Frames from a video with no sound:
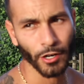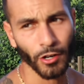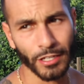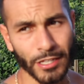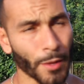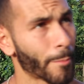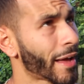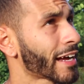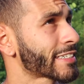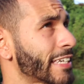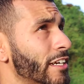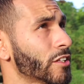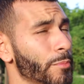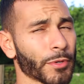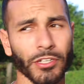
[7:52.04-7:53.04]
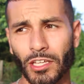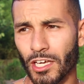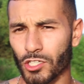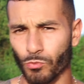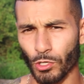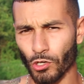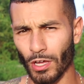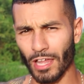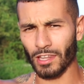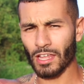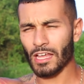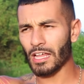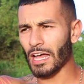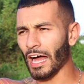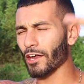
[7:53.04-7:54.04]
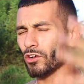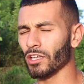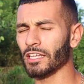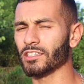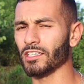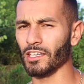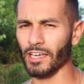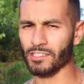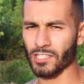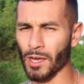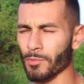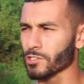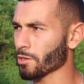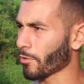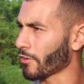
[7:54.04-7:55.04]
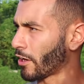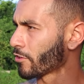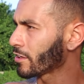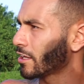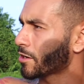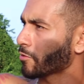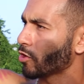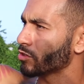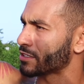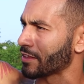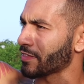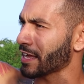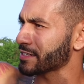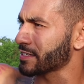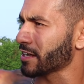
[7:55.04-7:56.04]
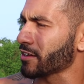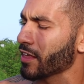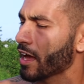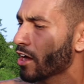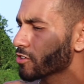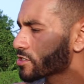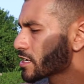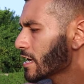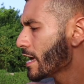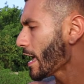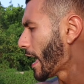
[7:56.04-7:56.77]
here in the back side of the building because we don't have, I don't let the landscapers come over here. I only let them go to that side of the house.